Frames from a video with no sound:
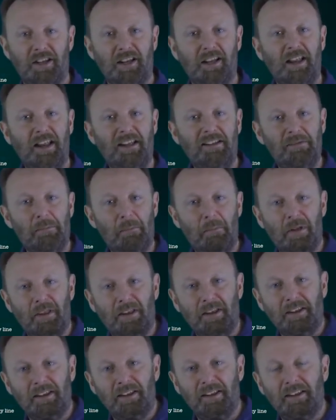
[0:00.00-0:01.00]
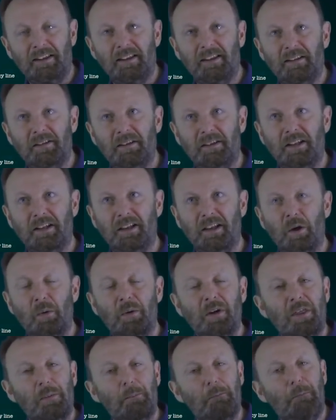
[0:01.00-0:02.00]
the
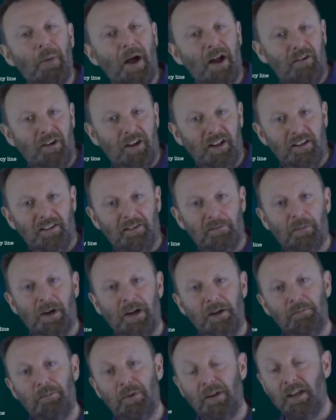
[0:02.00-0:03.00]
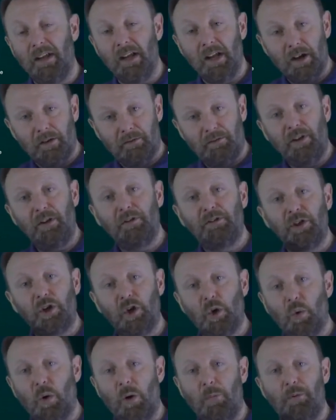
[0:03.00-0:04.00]
lower the barriers might be for you to
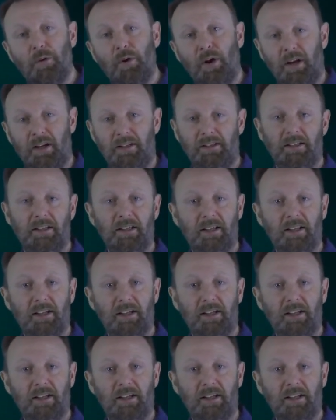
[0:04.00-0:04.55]
cooperate